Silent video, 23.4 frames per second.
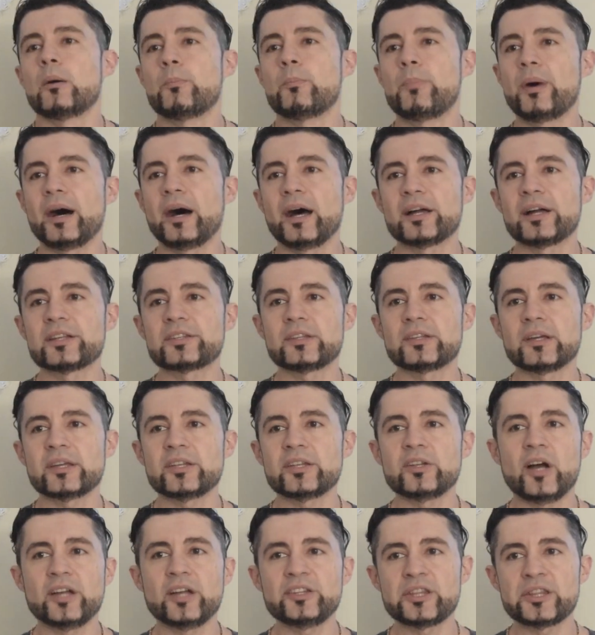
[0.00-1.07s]
But, you
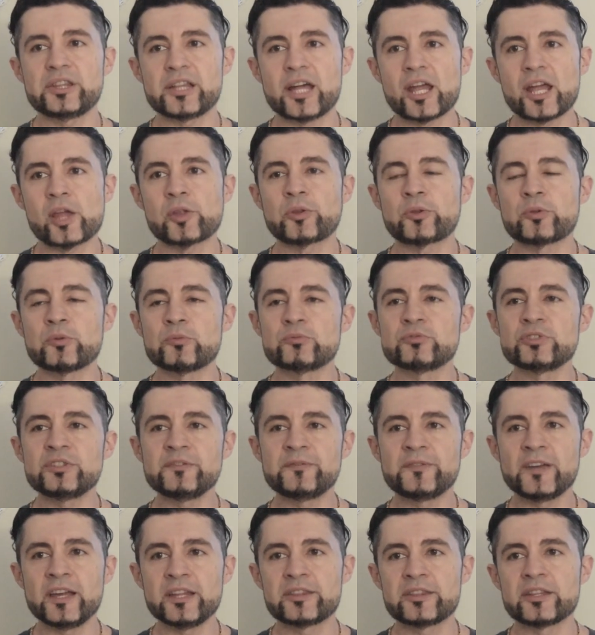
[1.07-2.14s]
know, I decided to
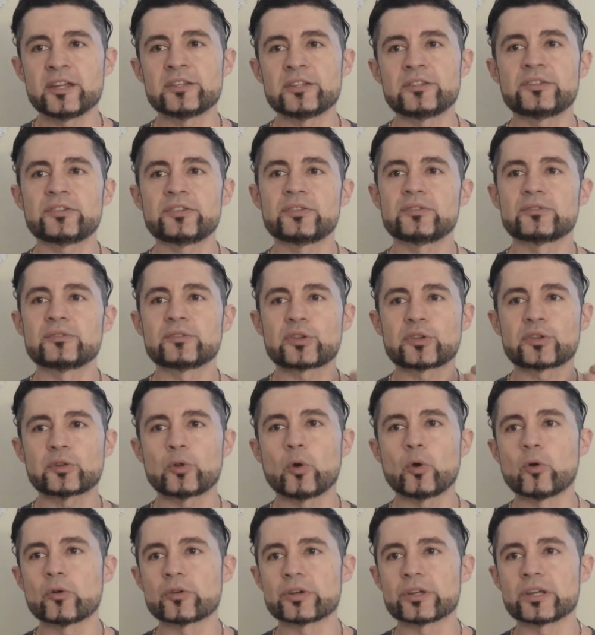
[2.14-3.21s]
revisit the
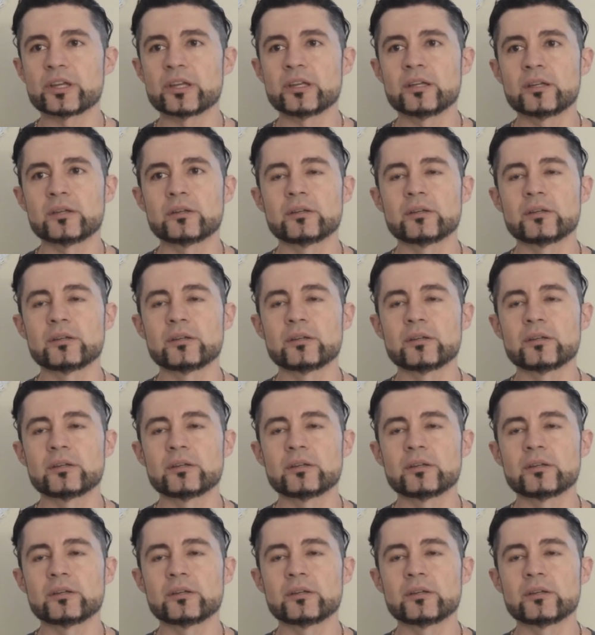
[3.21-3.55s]
story